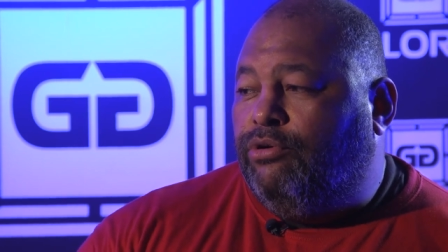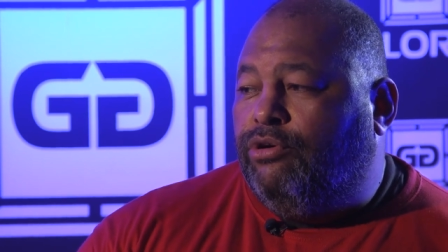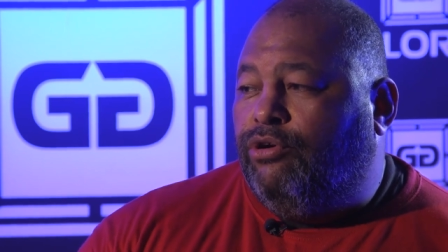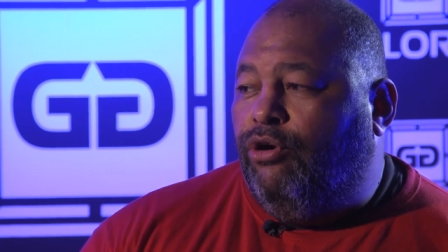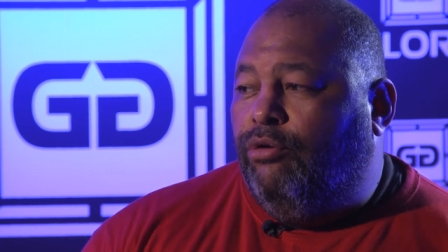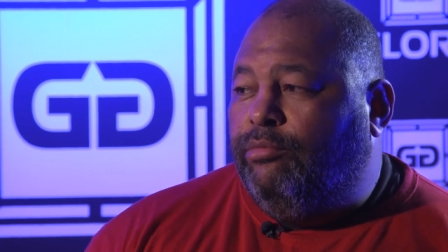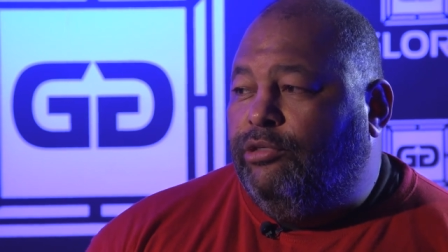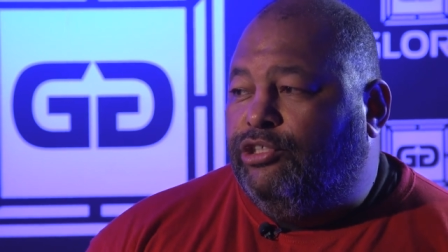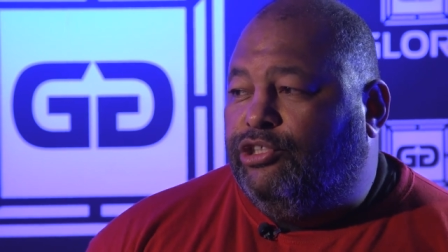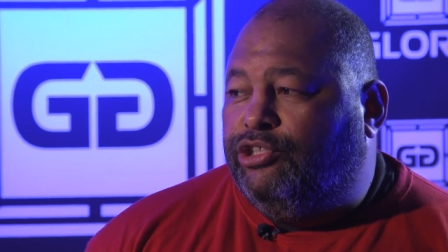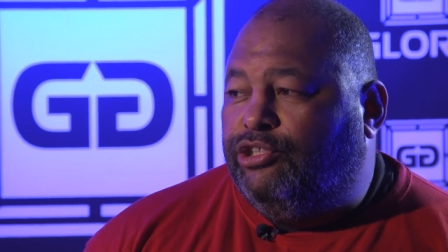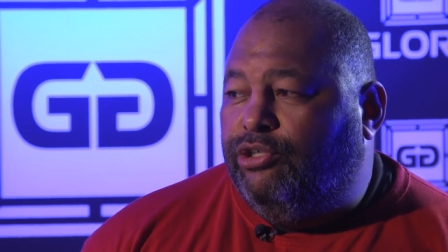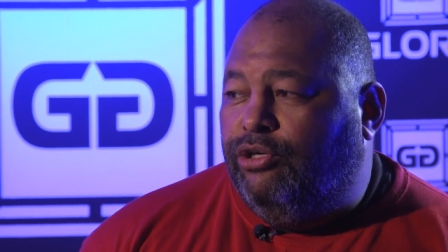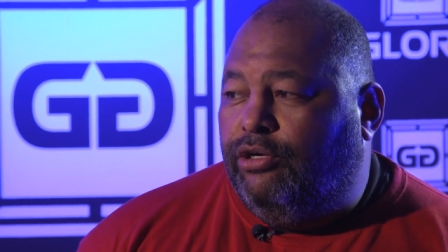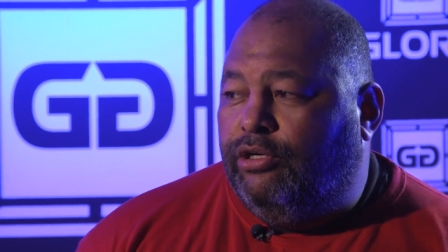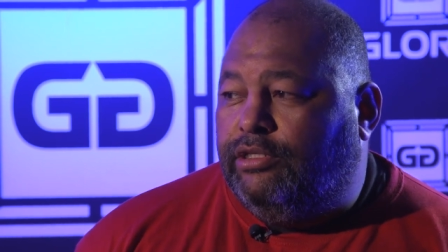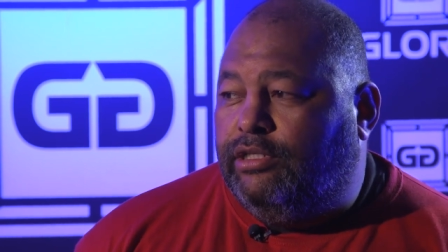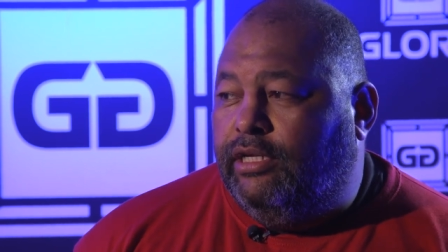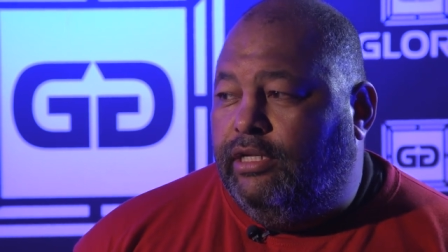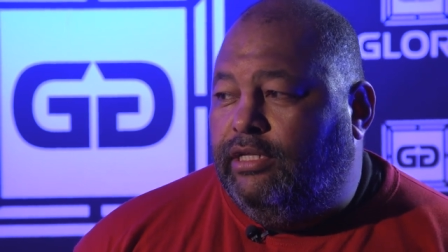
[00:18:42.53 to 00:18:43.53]
coming
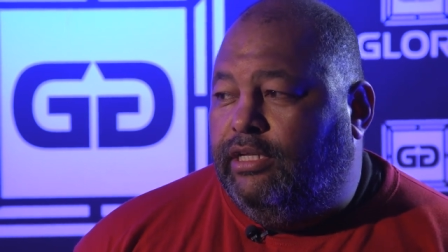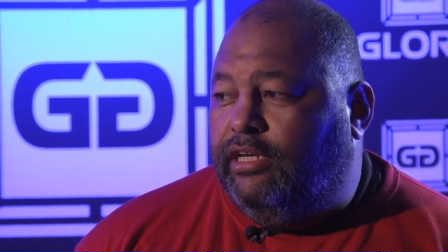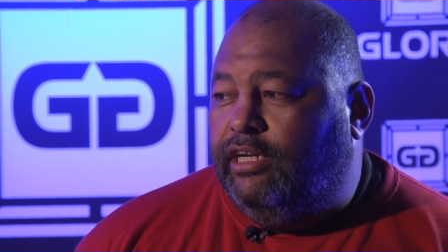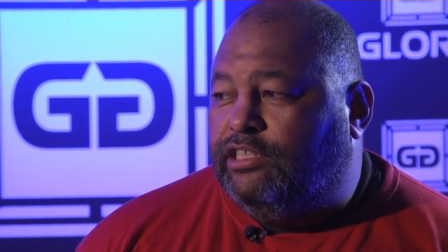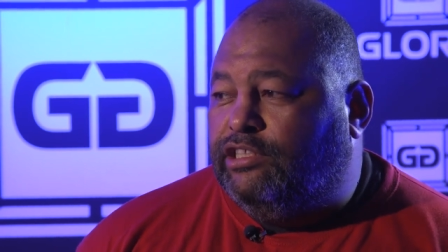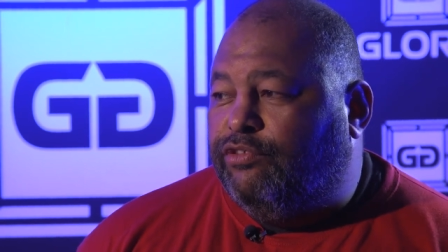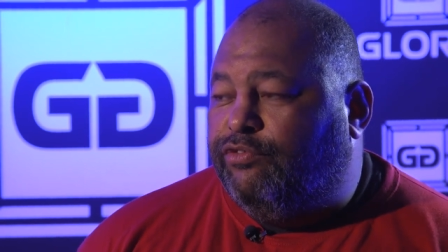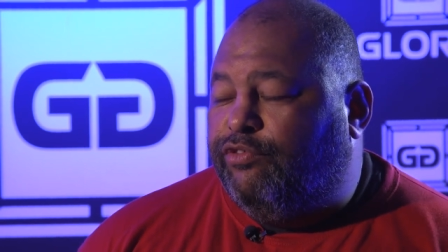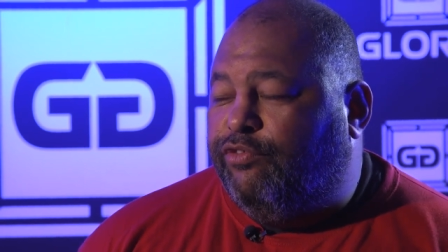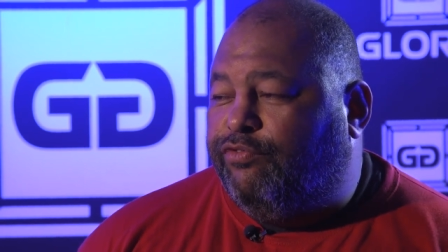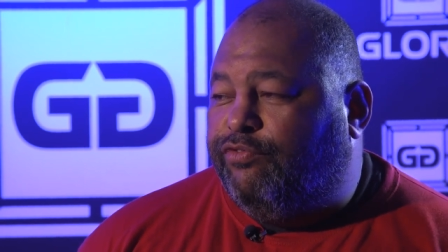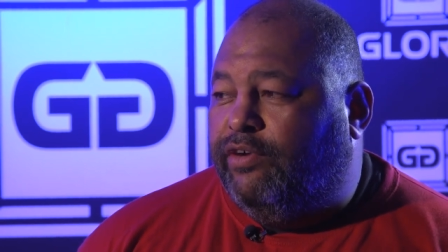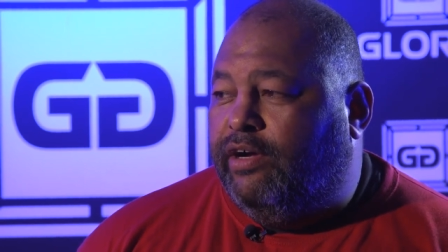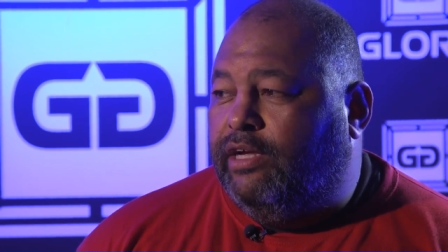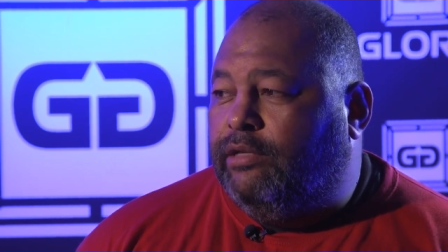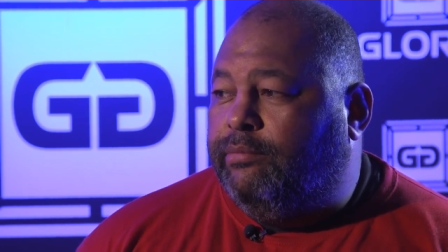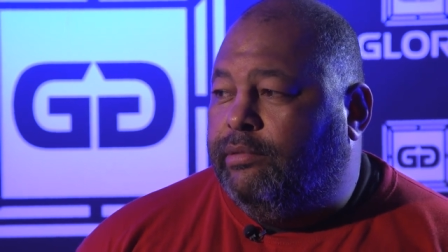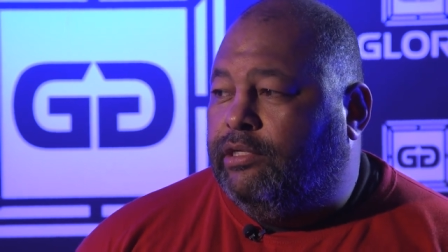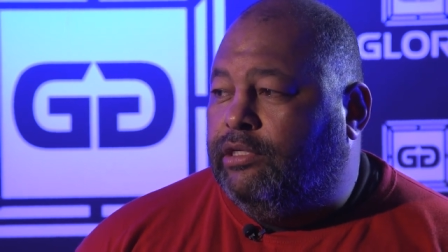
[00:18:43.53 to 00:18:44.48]
short in the rest of the fight,